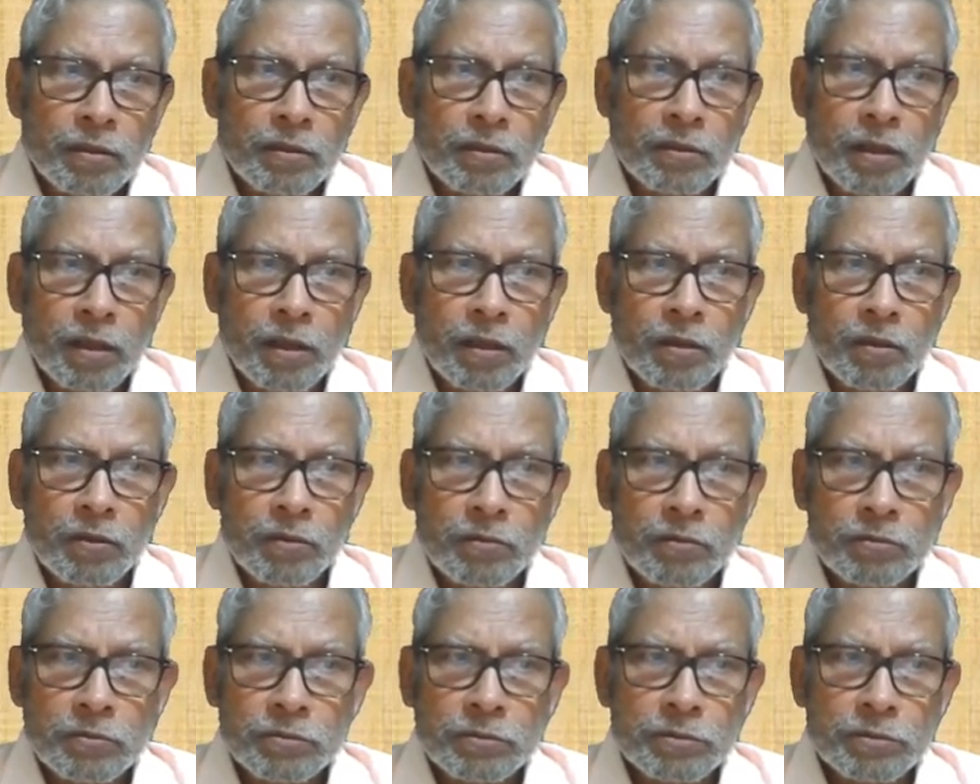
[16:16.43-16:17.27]

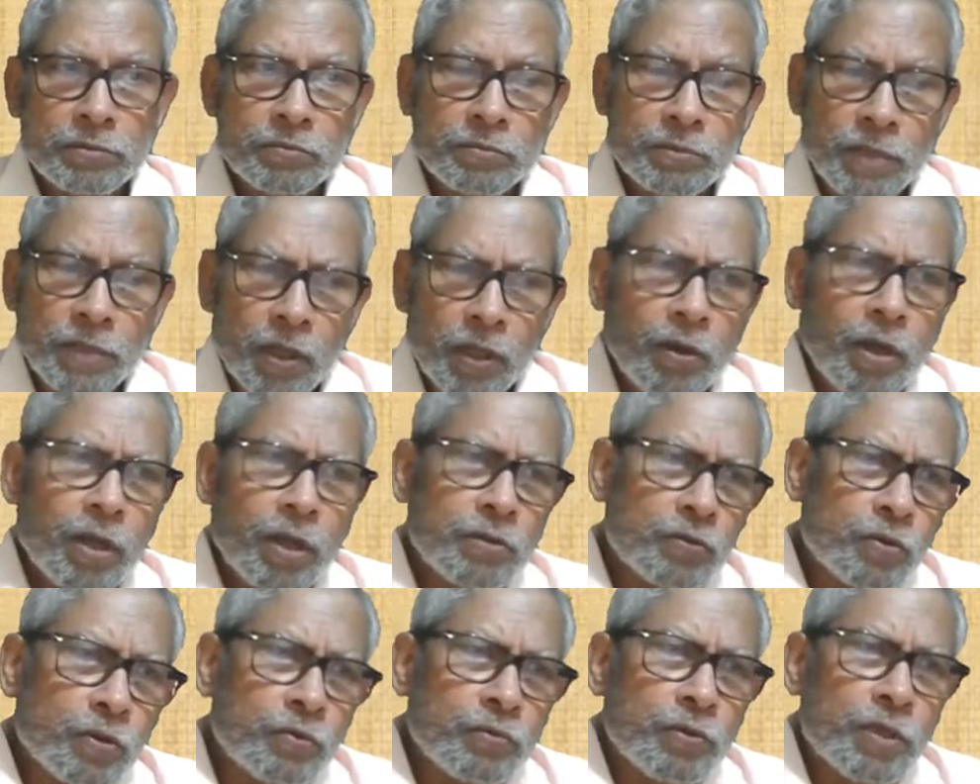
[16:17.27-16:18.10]
Now, we
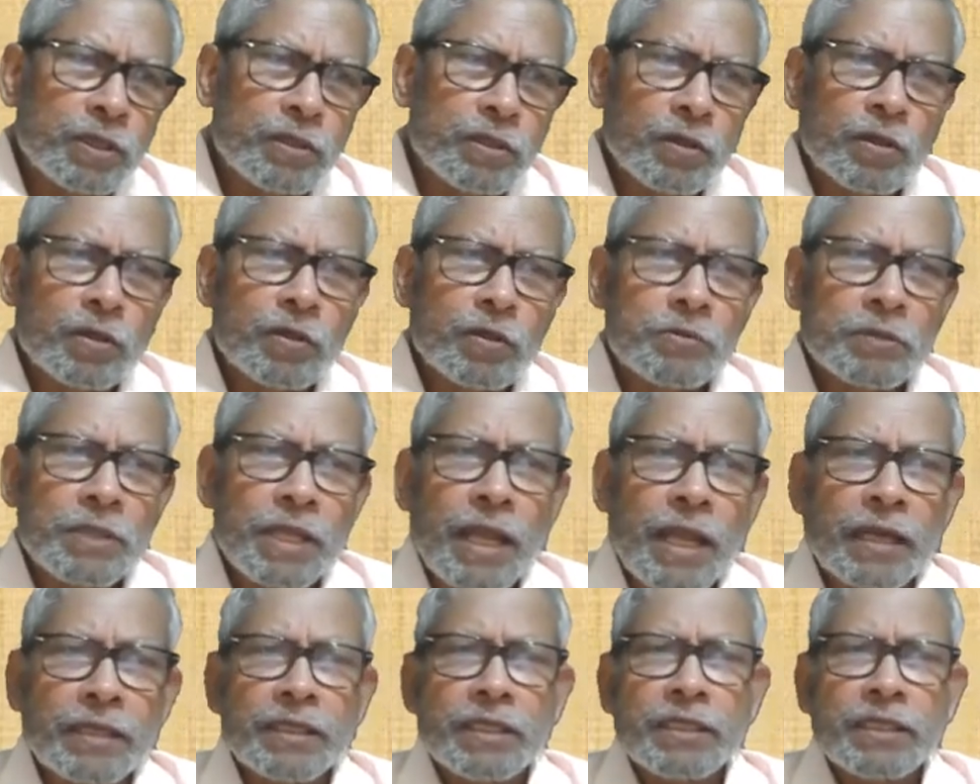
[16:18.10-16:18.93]
are talking about
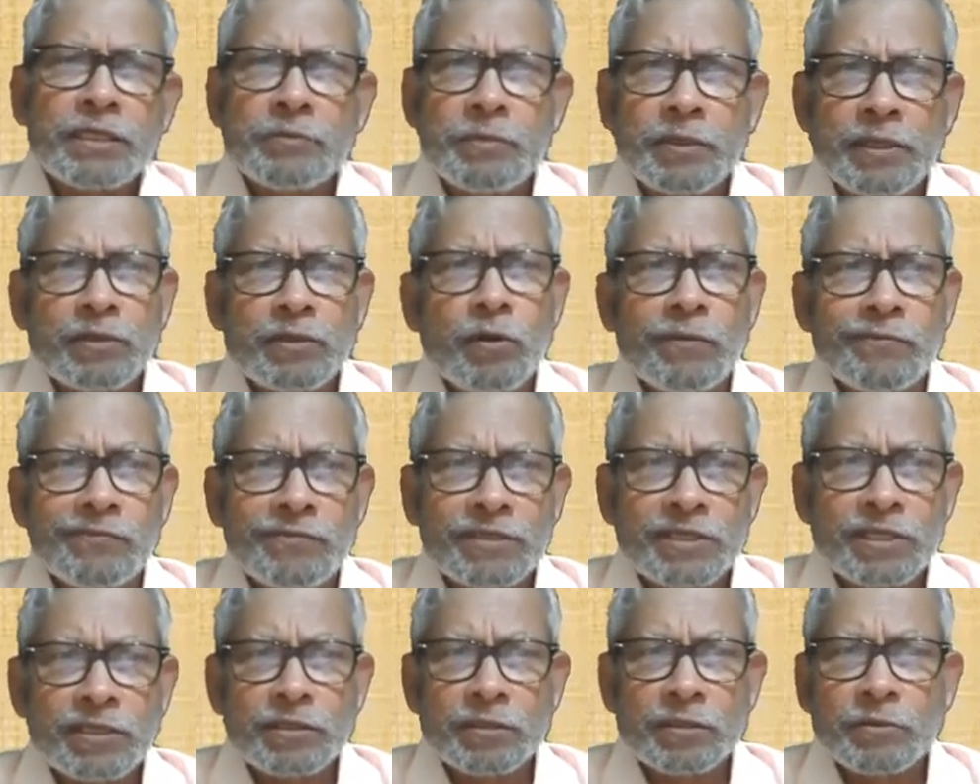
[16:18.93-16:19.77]
the attachment of
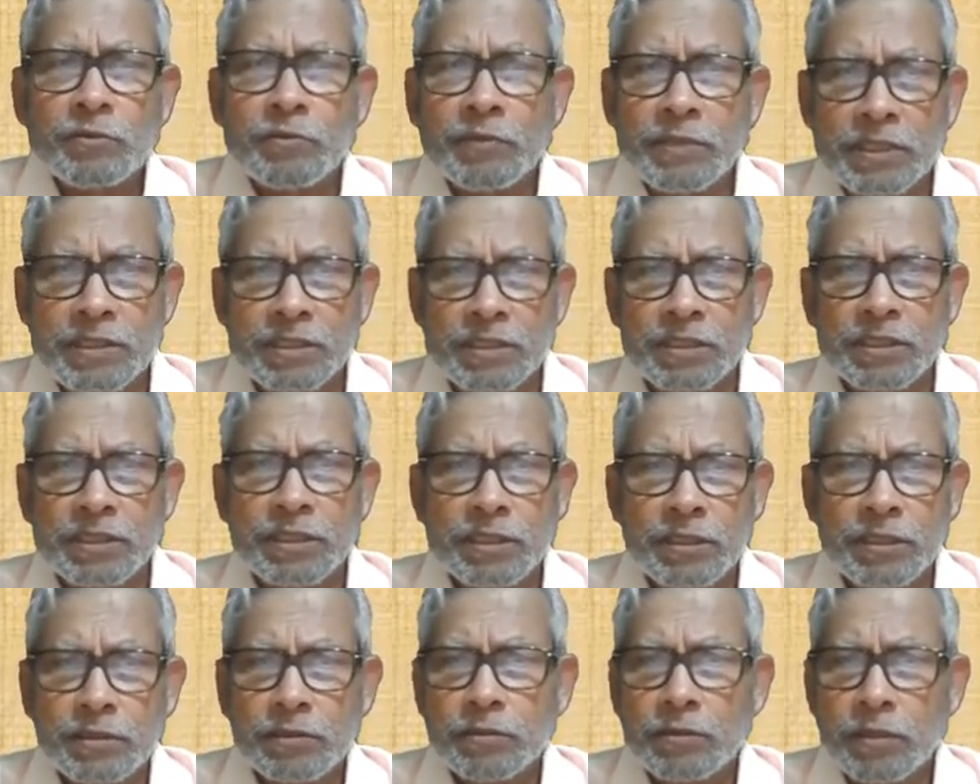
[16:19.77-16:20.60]
offices to the
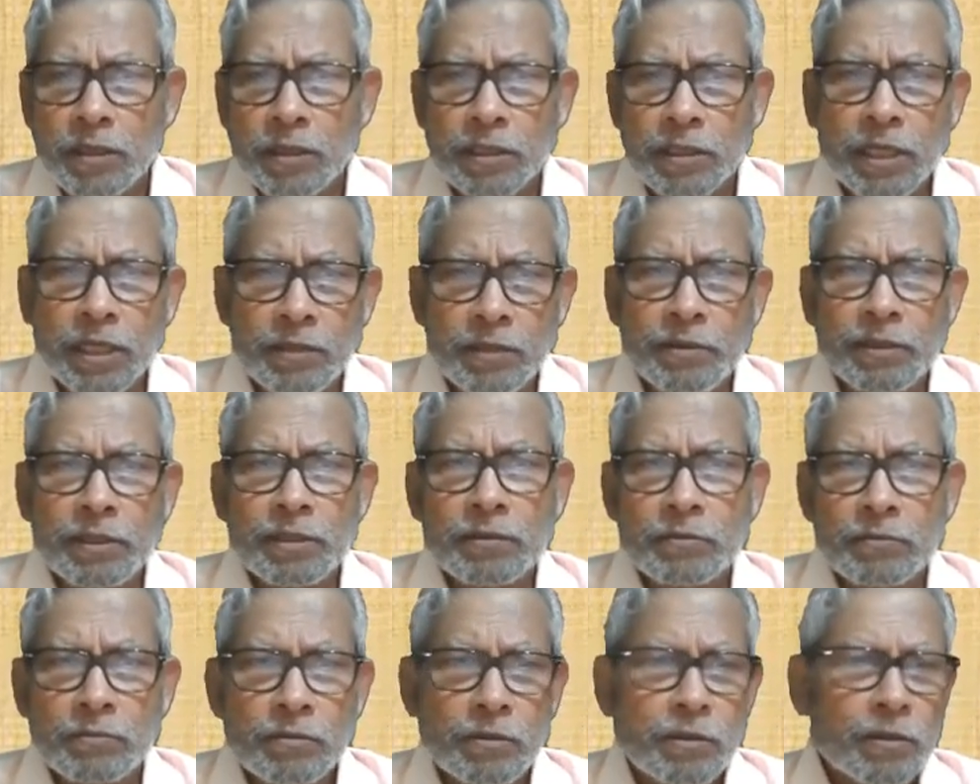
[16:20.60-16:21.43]
Ministry of
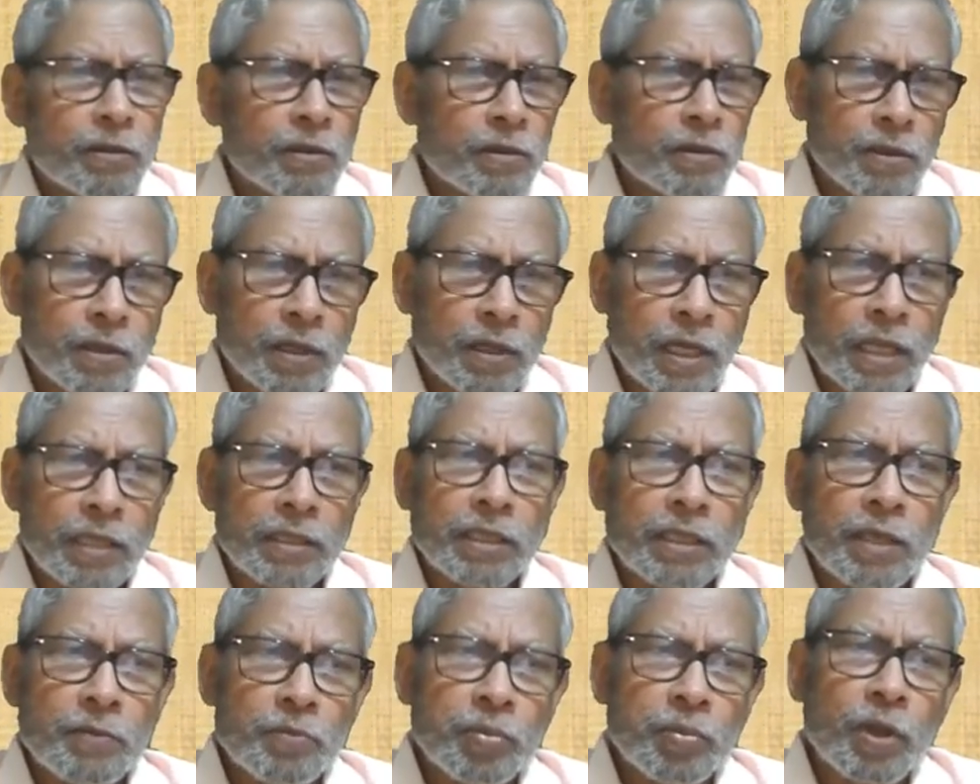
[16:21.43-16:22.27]
Labor
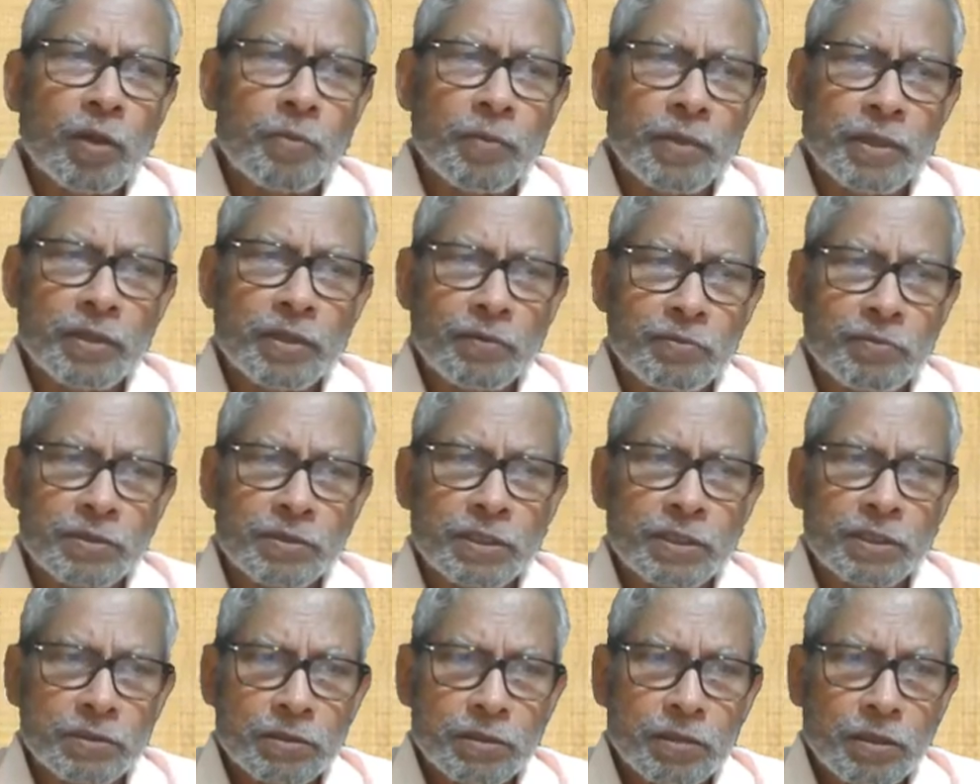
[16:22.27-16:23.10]
and the Employment
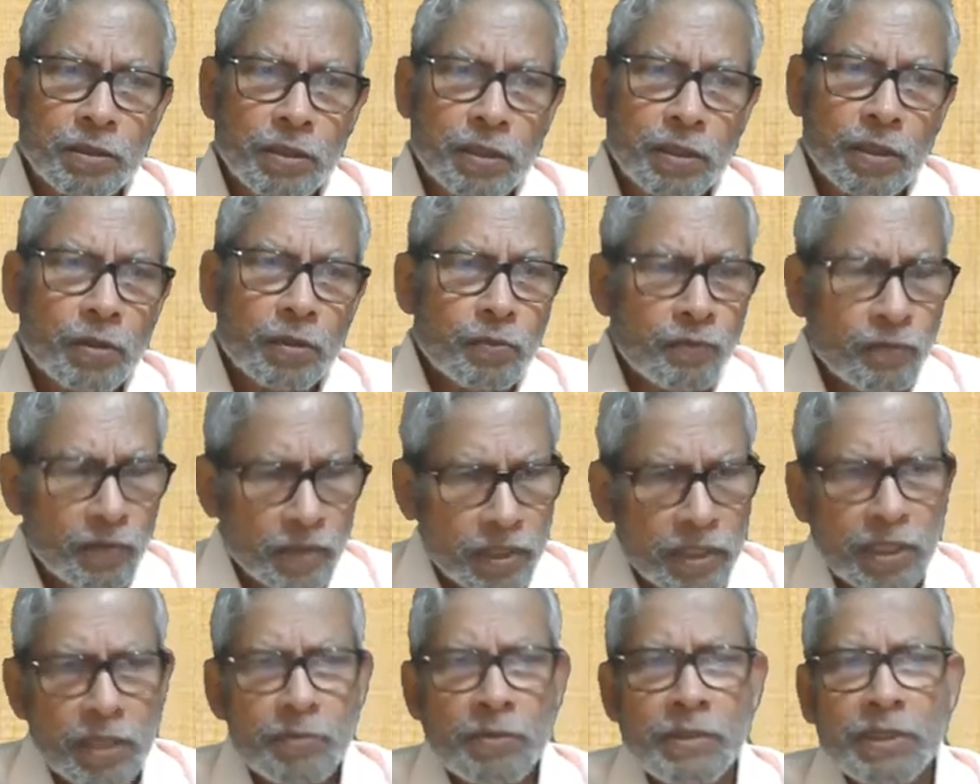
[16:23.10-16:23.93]
Offices.
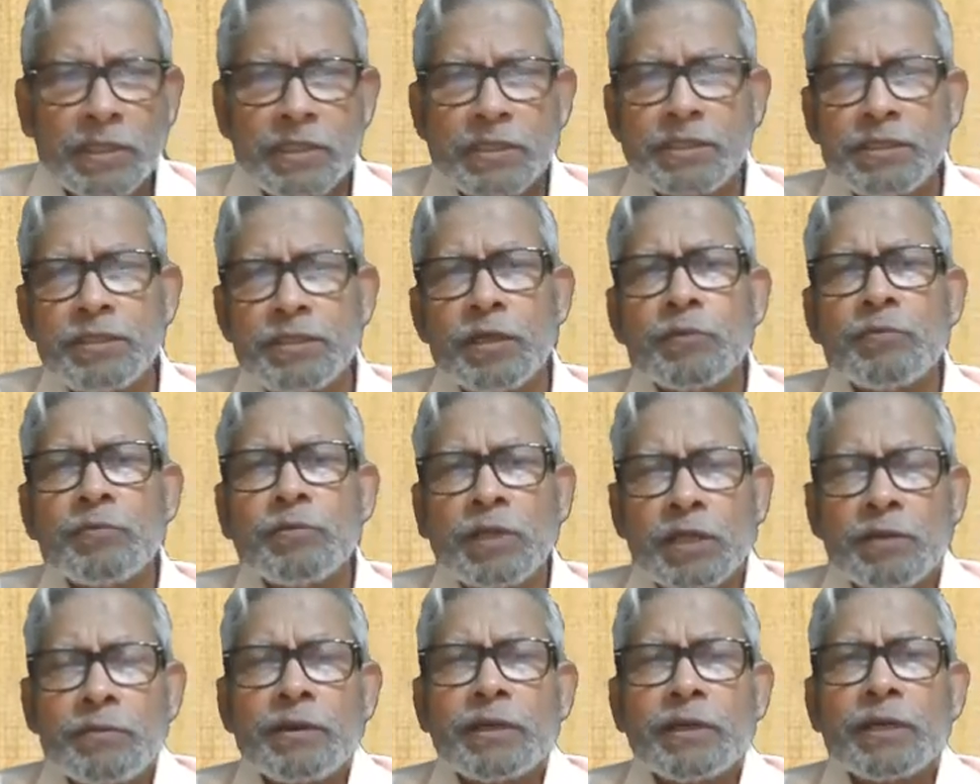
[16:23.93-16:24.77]
What the Ministry of
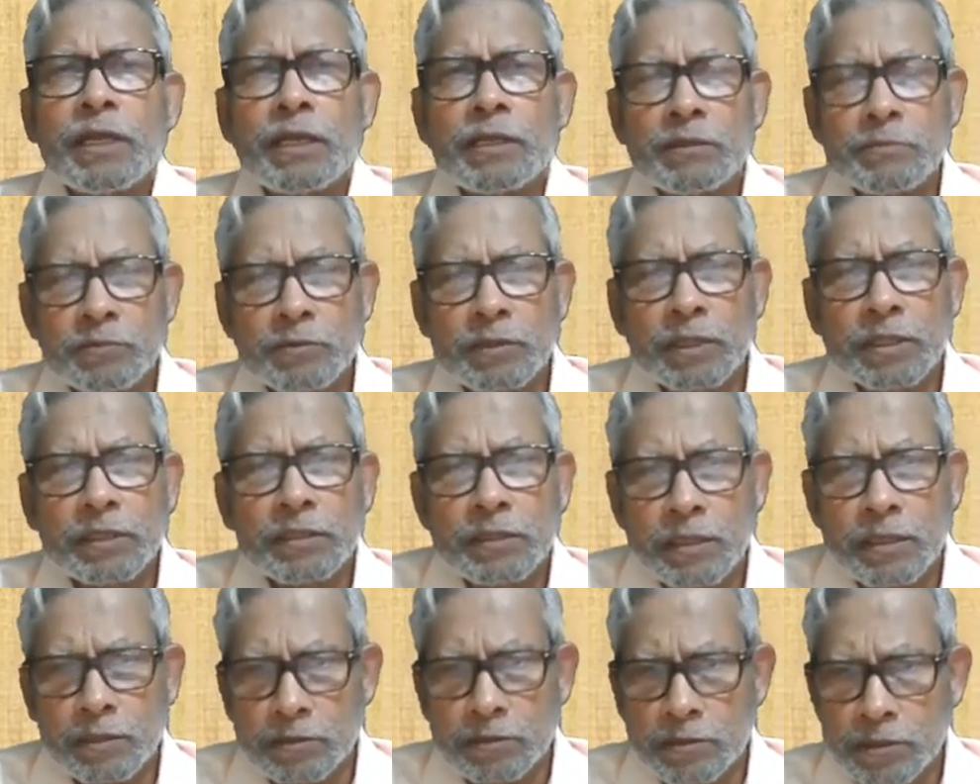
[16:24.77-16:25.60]
Labor
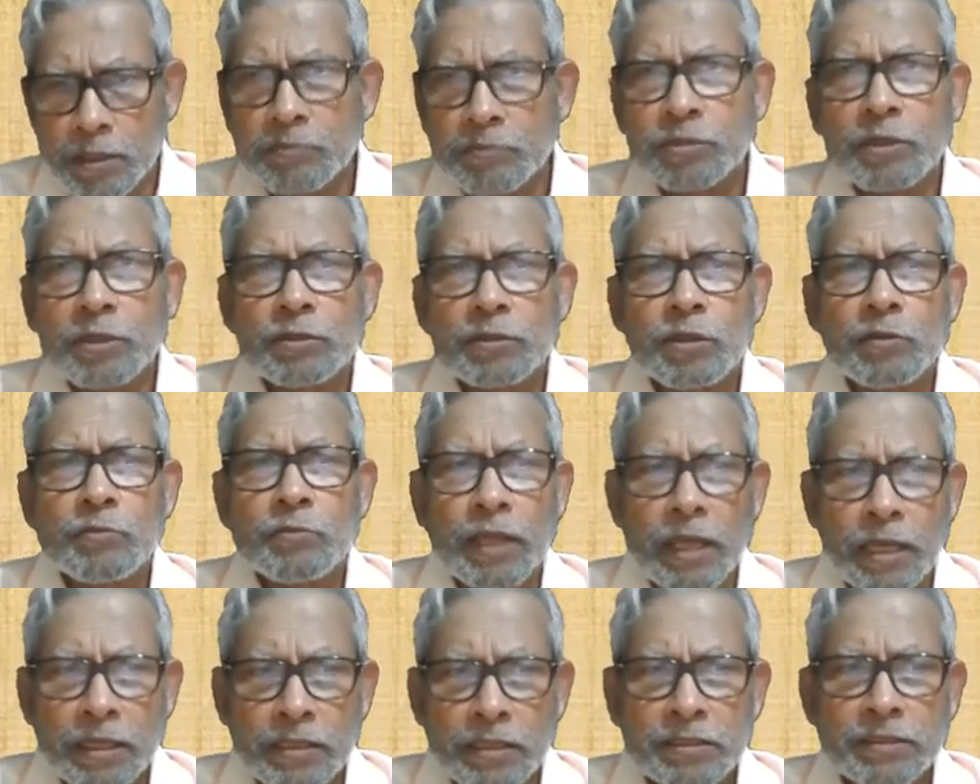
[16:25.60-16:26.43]
and some sort
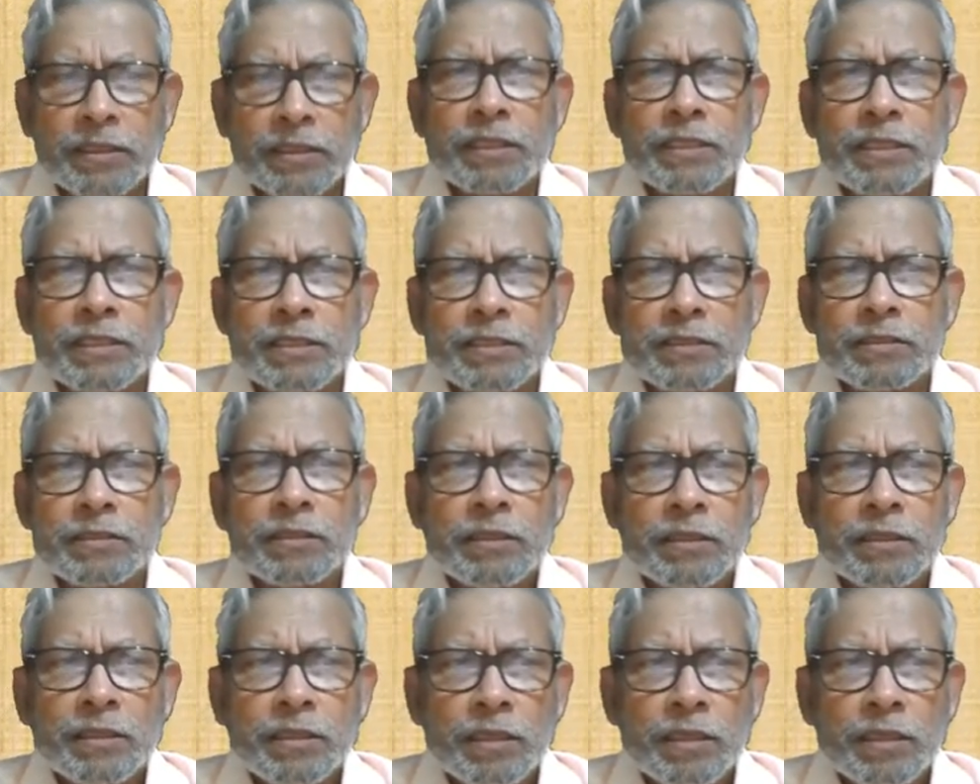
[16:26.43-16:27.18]
of auxiliaries,